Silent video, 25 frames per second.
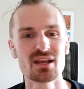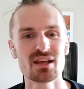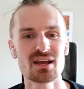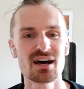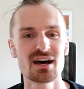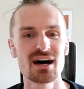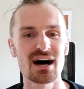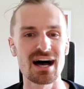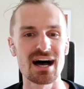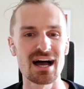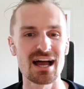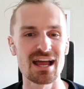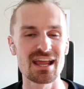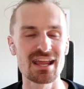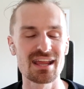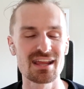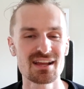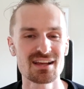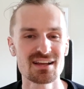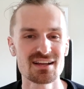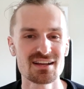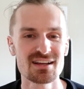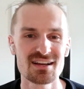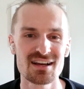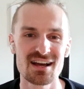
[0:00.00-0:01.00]
i
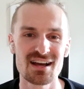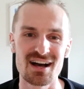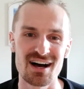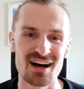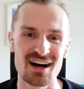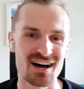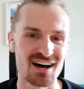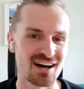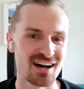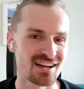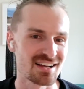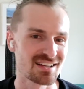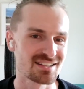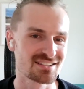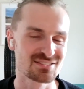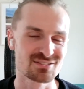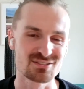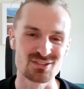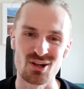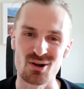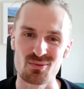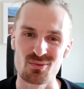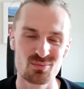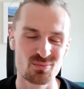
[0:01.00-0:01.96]
uh, you know